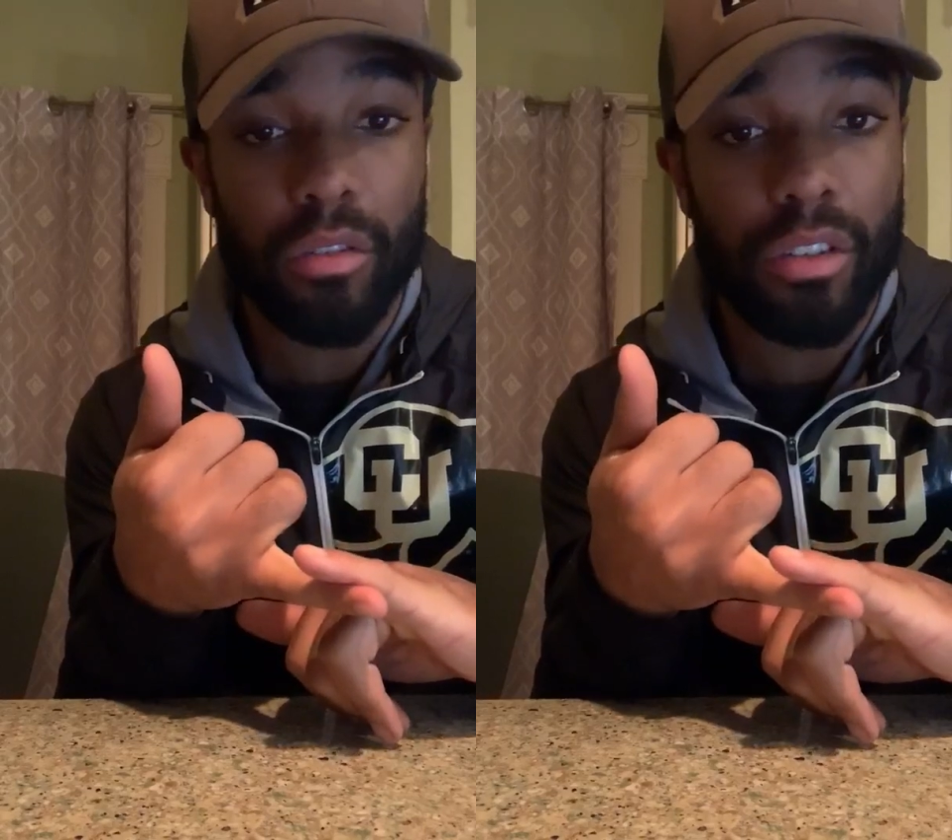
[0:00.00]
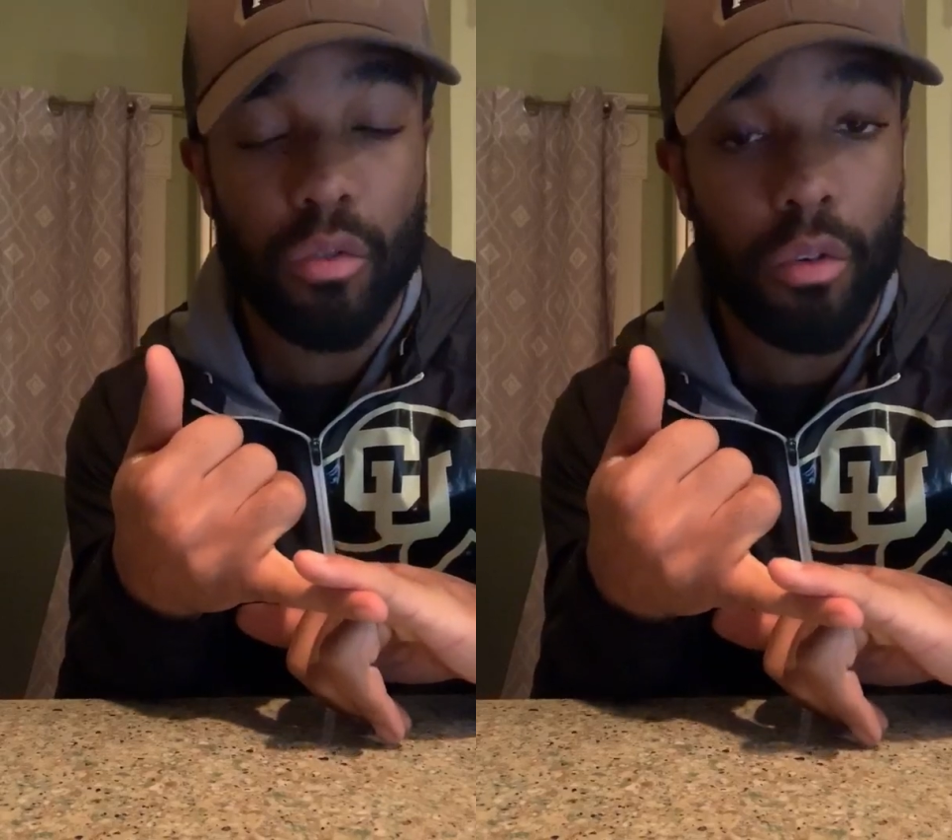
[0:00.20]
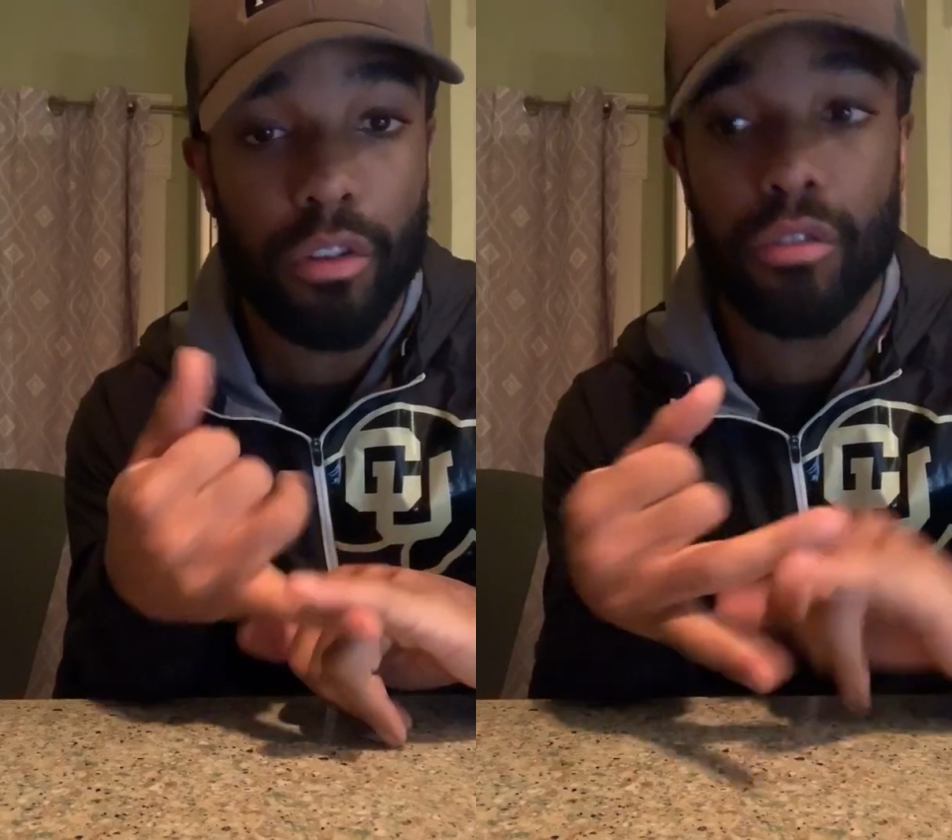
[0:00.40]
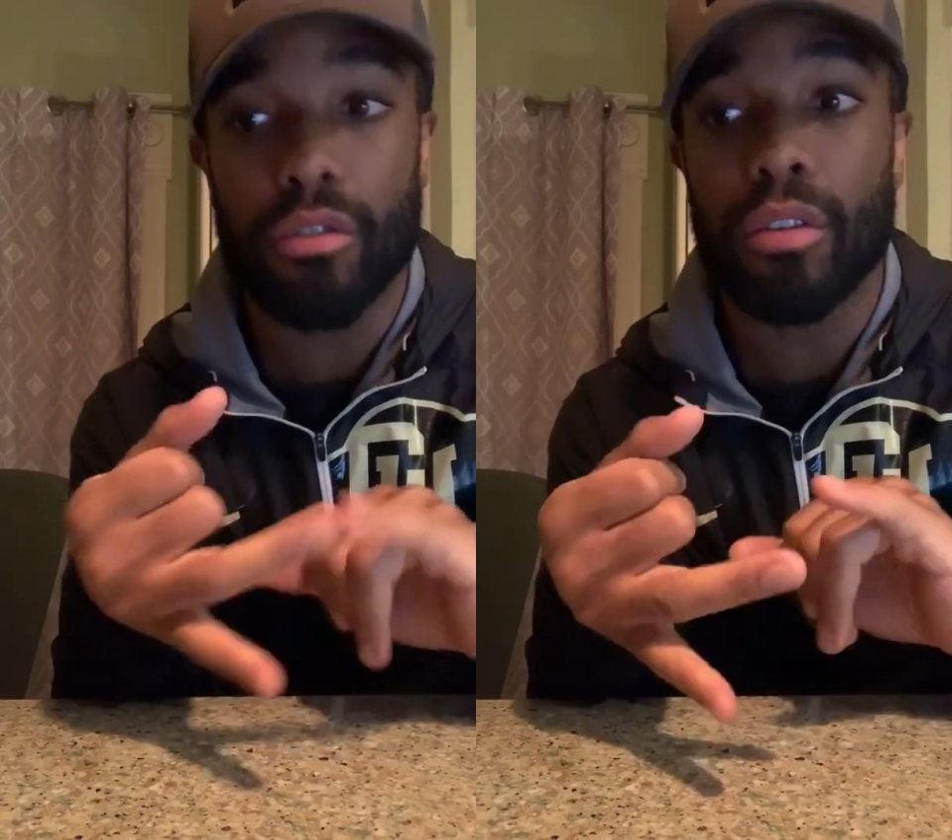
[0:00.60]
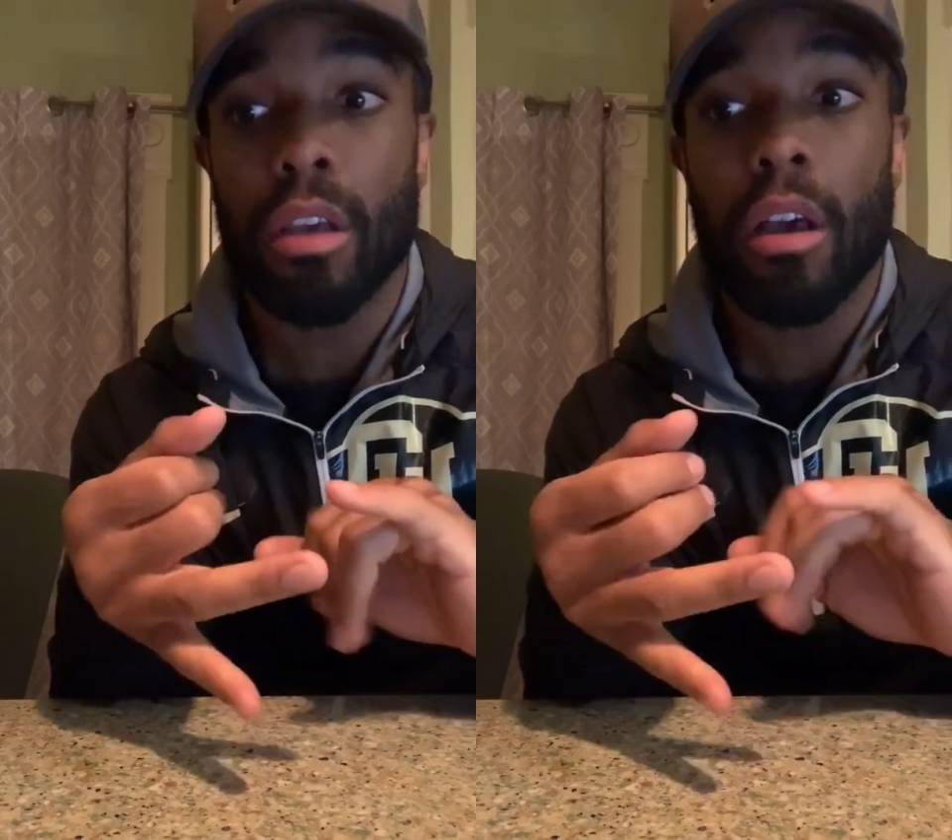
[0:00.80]

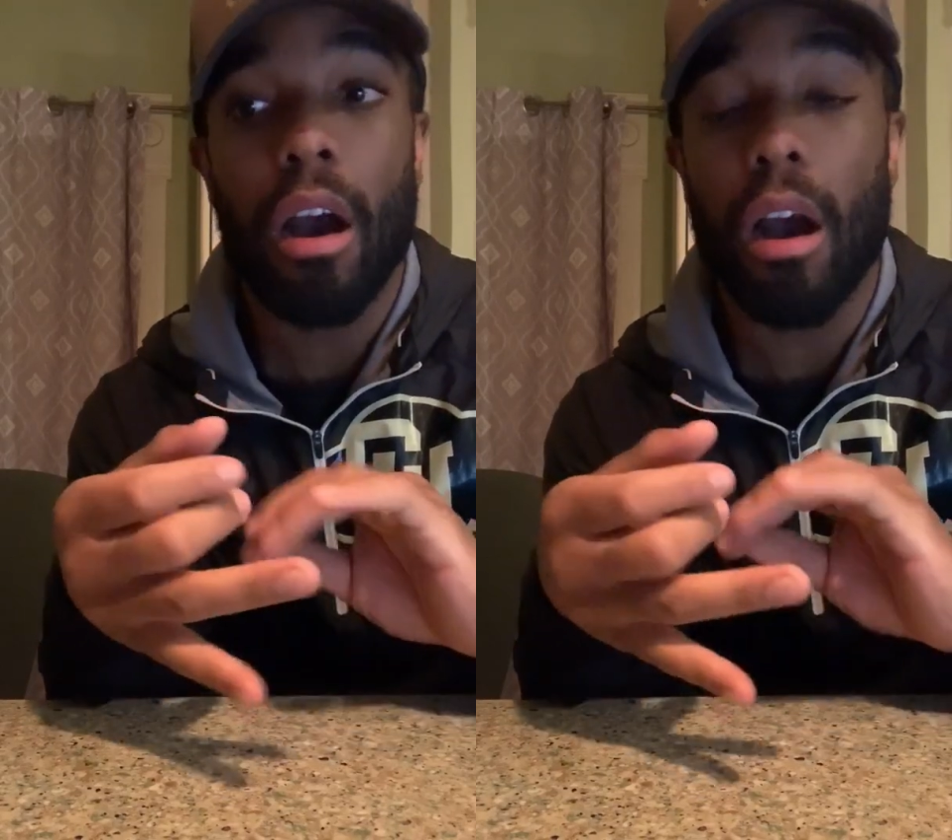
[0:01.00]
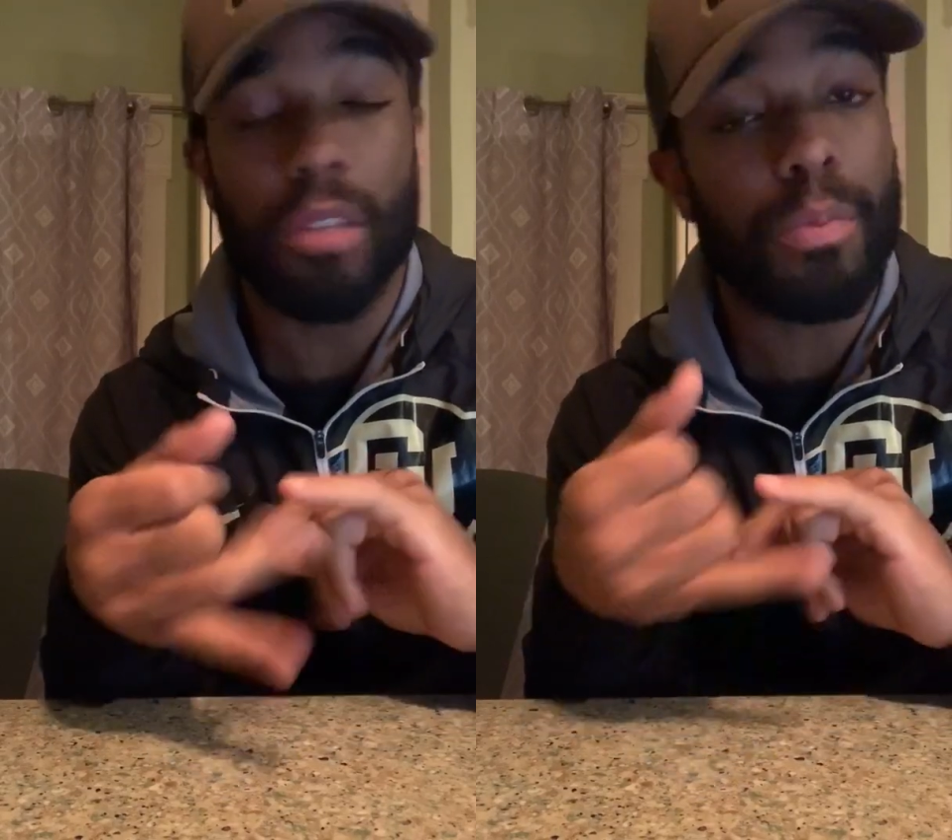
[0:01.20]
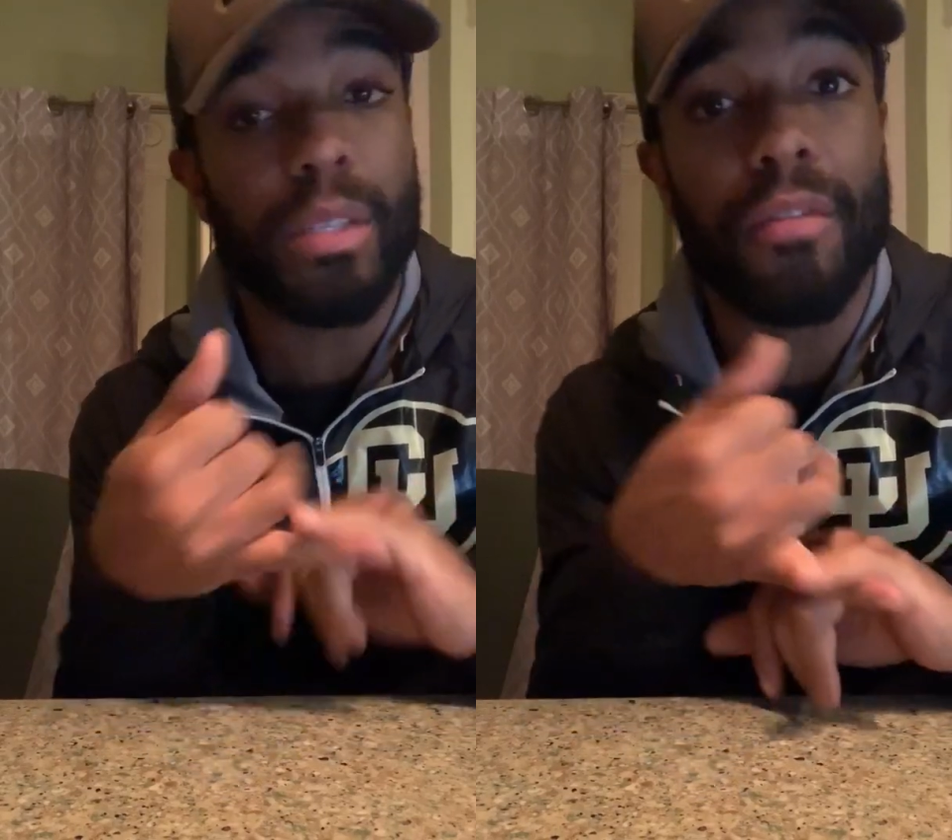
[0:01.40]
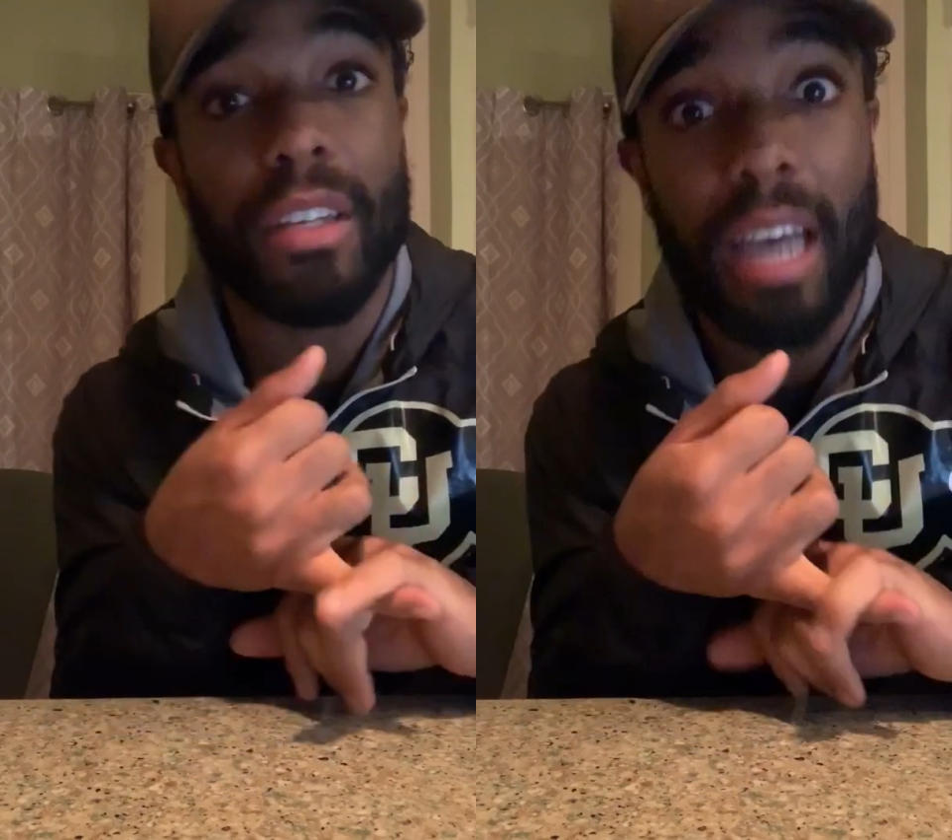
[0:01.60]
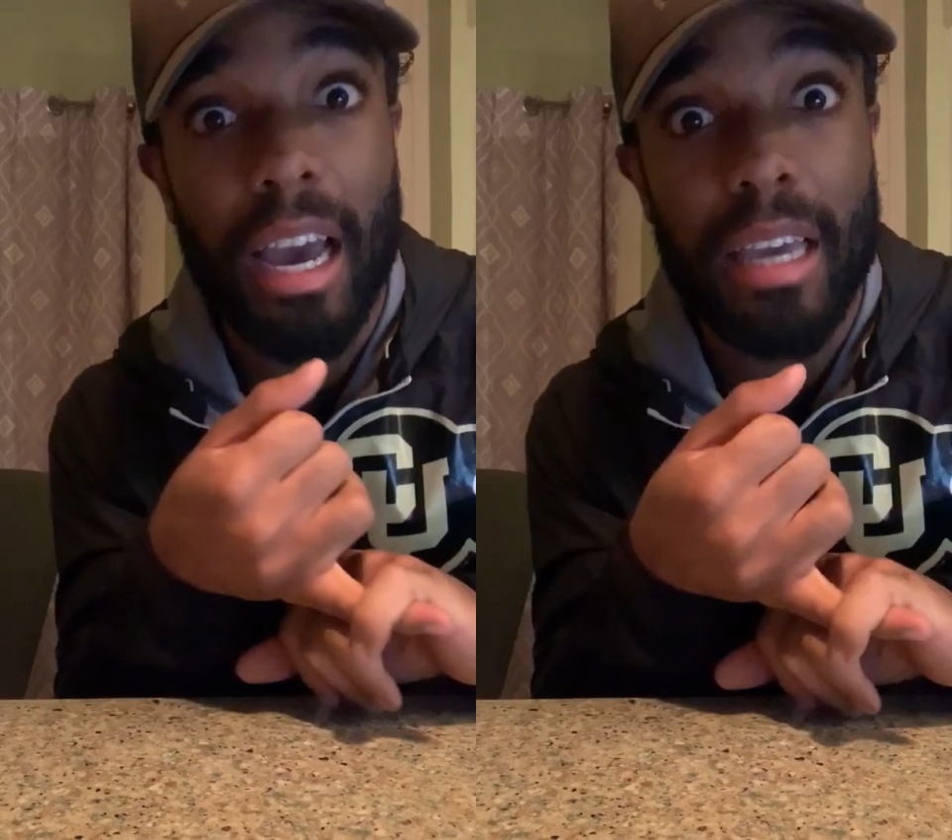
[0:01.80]
disorders, the
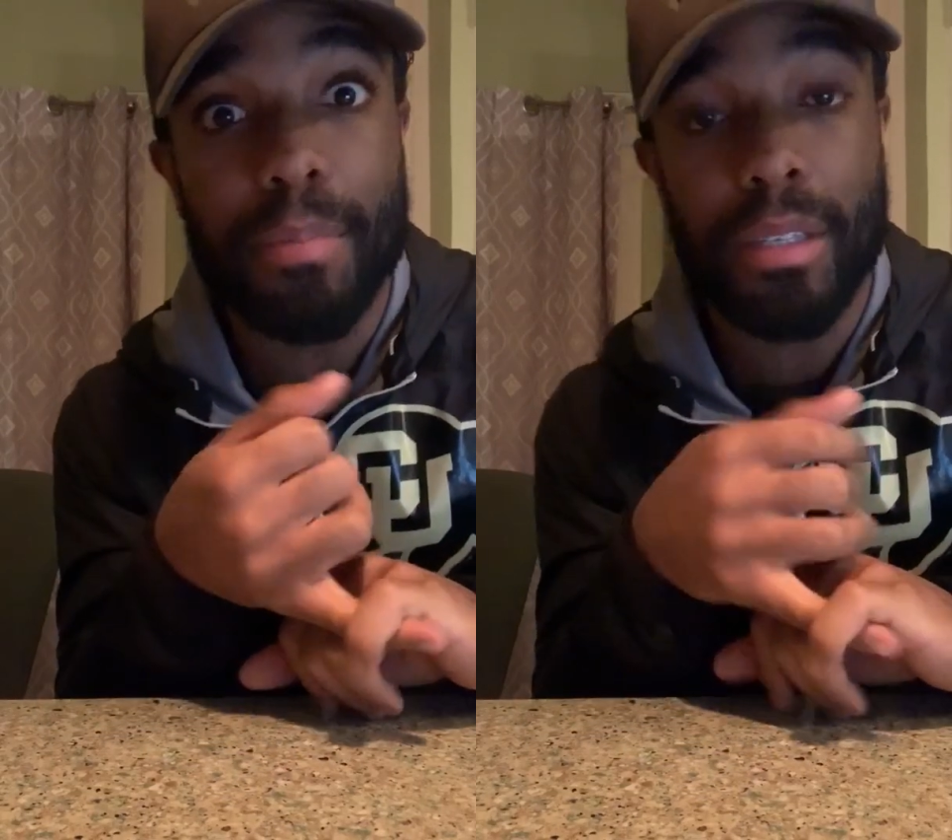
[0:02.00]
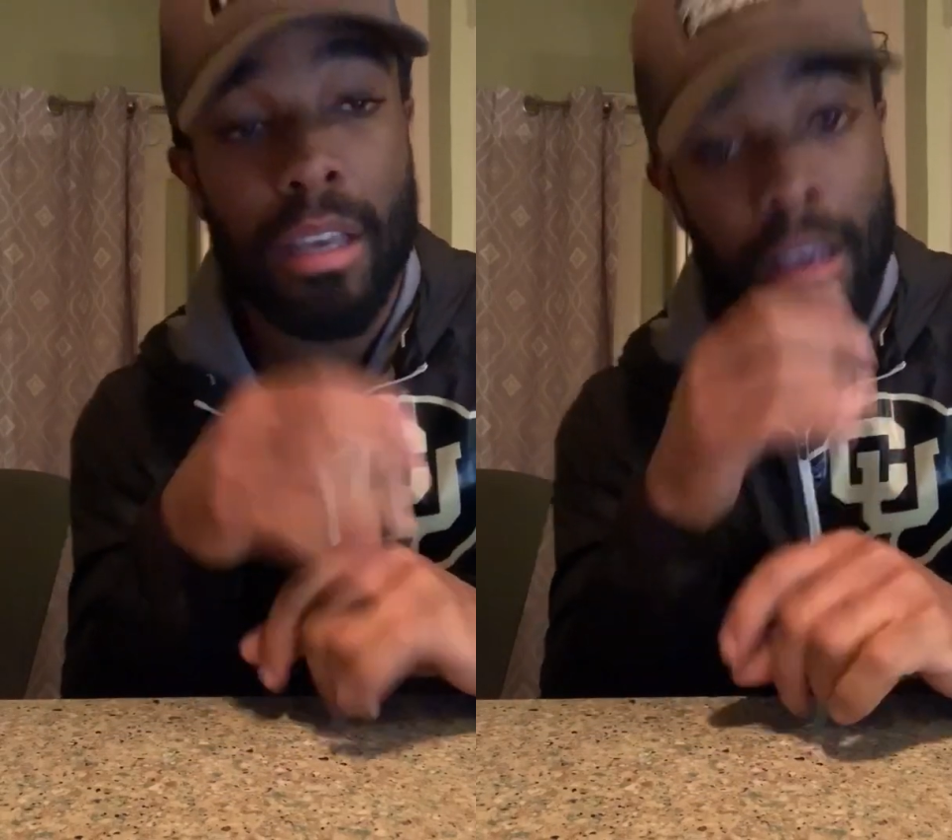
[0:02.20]
specific types.